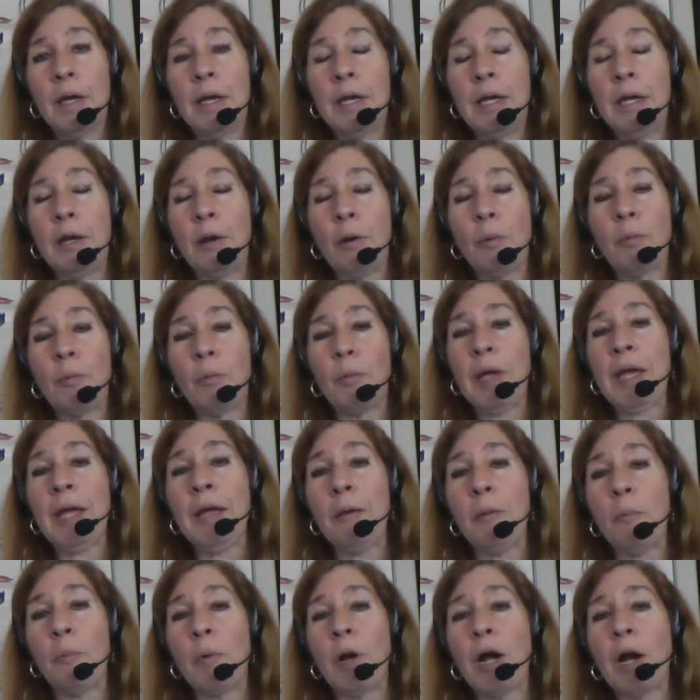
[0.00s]
You know,
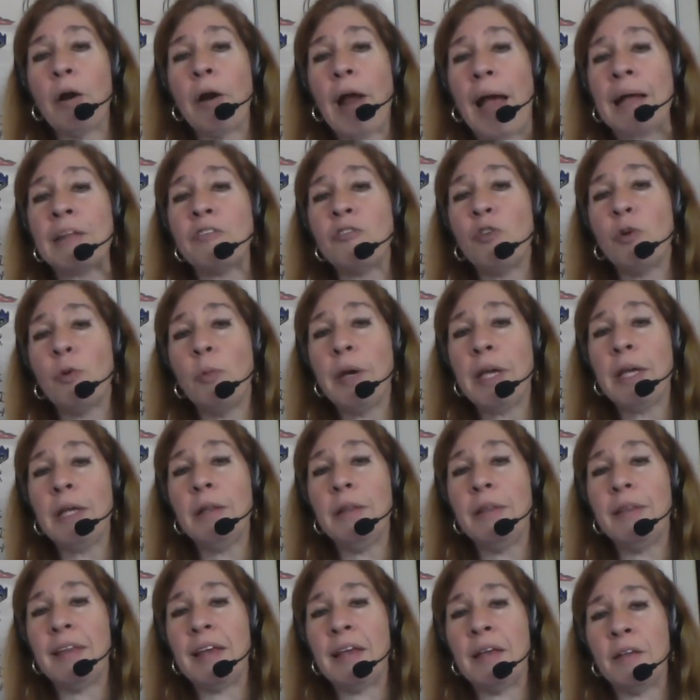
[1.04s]
we, we're not
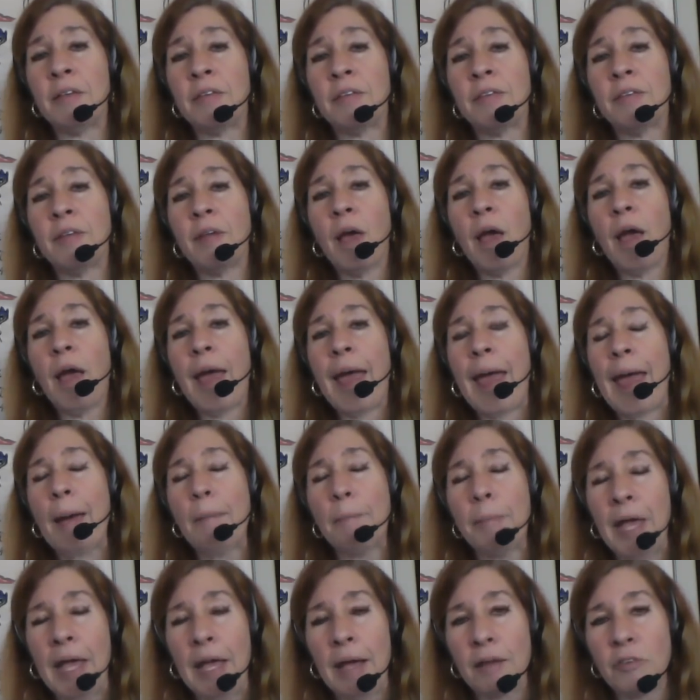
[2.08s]
doing this
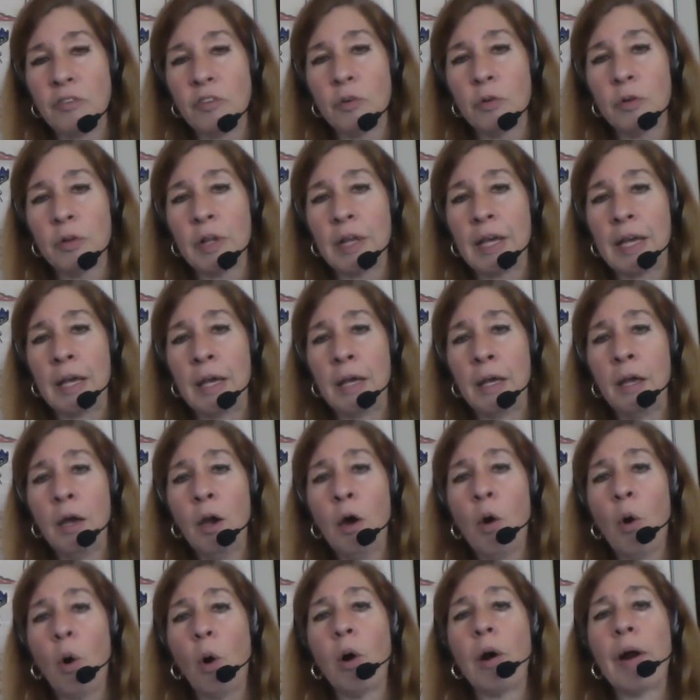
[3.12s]
haphazardly
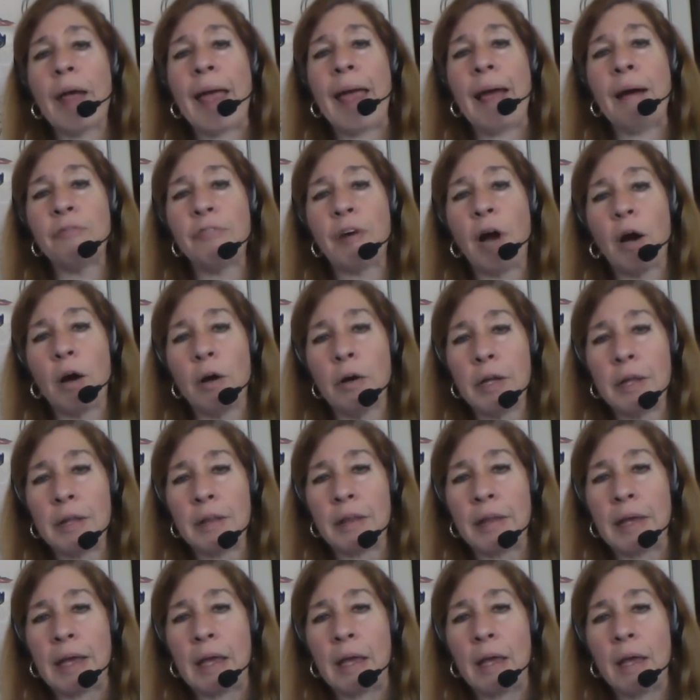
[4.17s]
or half
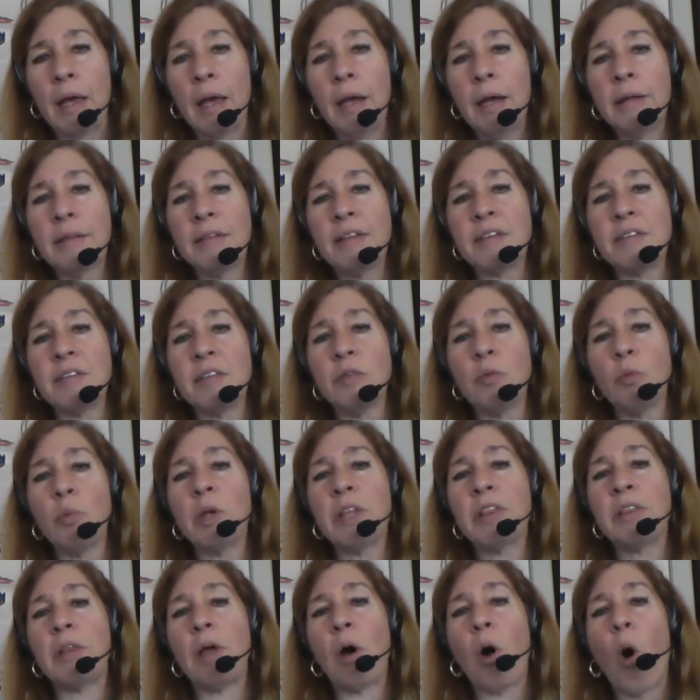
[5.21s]
heartedly. This is
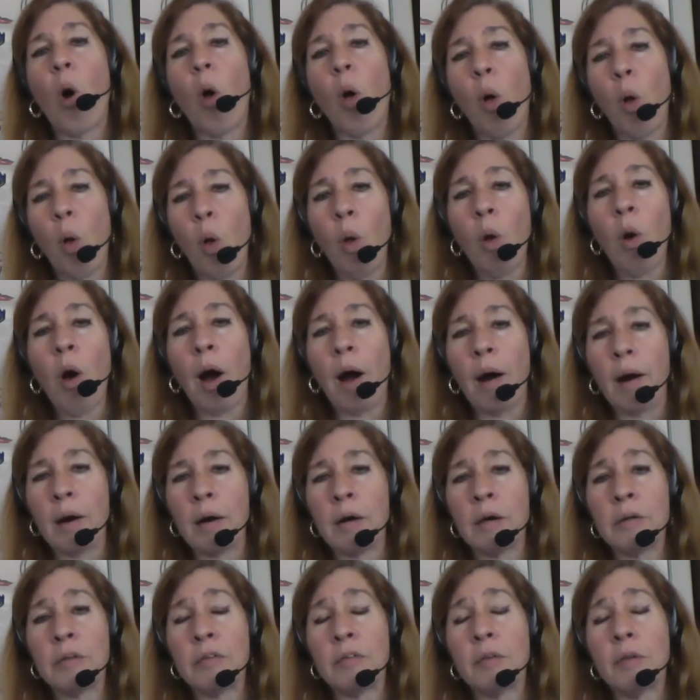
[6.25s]
with the whole
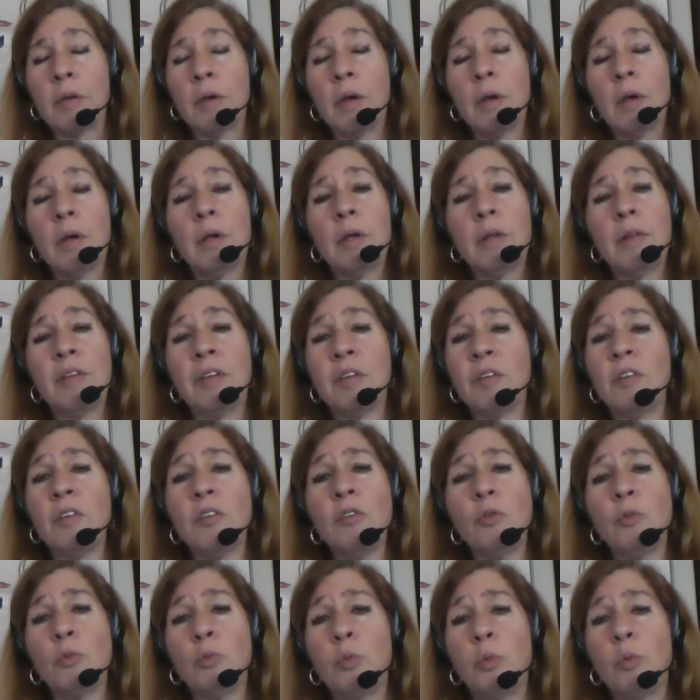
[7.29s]
heart. This
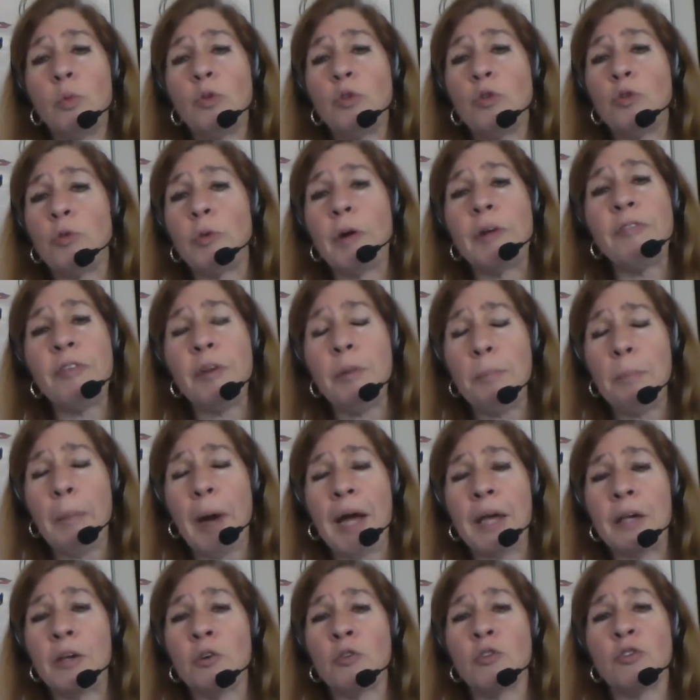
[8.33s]
is driven
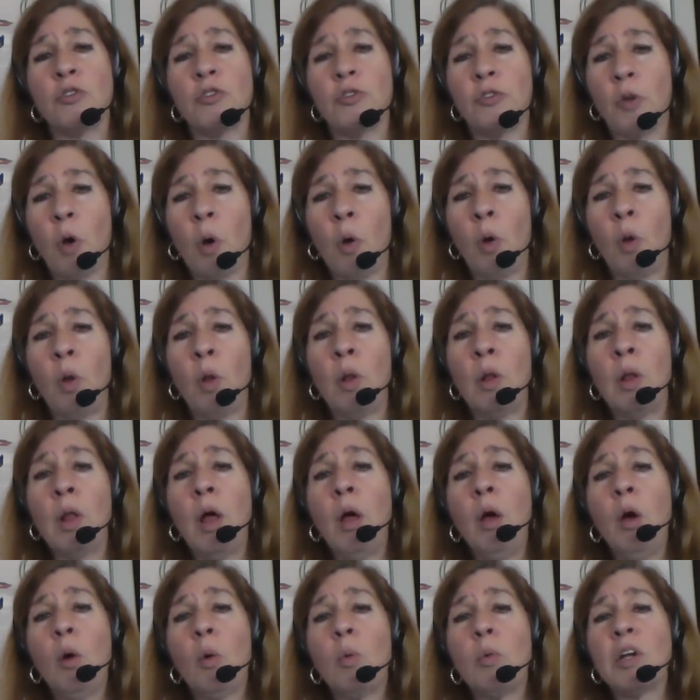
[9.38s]
by your soul,
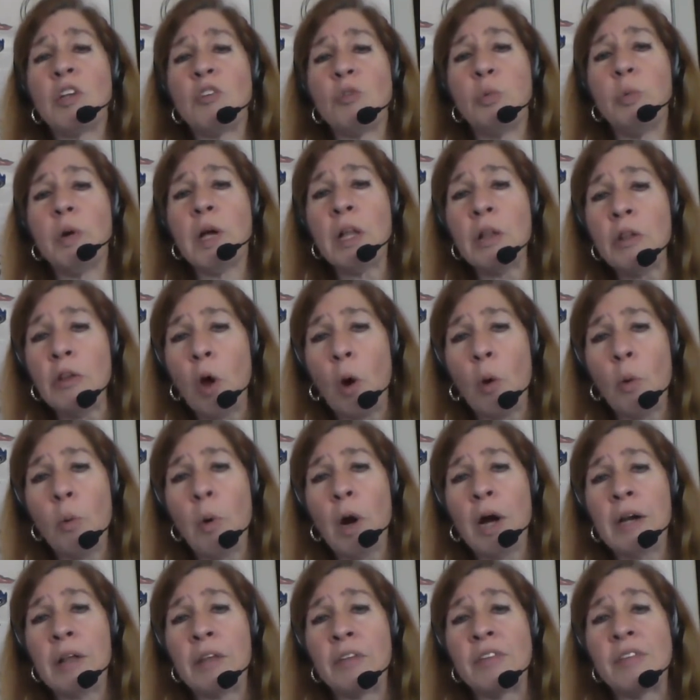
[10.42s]
which will know
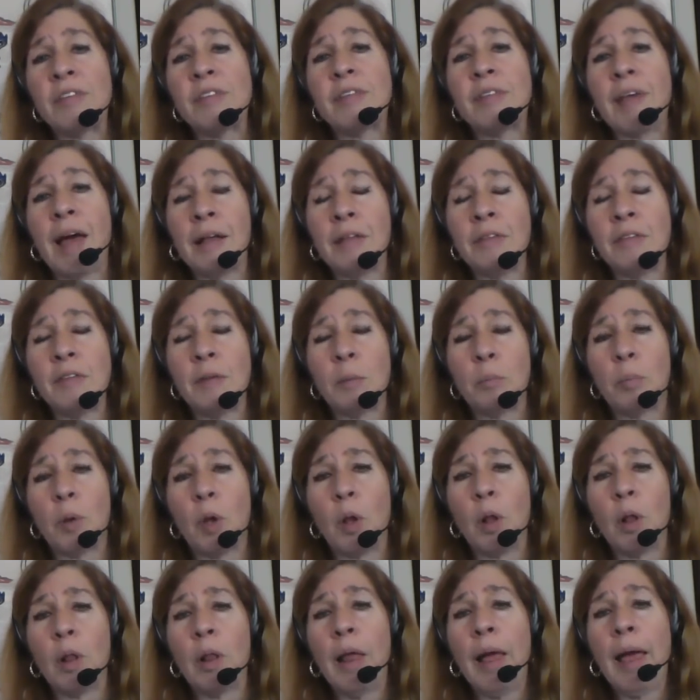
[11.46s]
what is
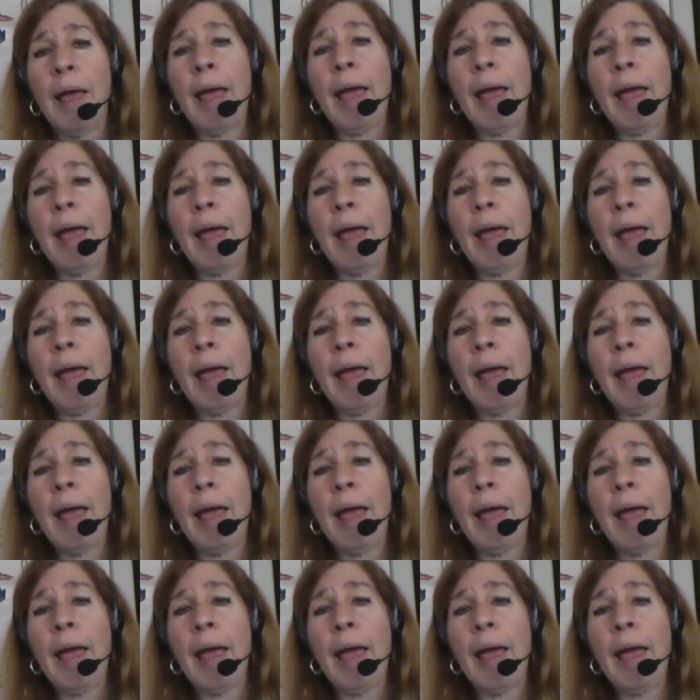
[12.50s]
sensible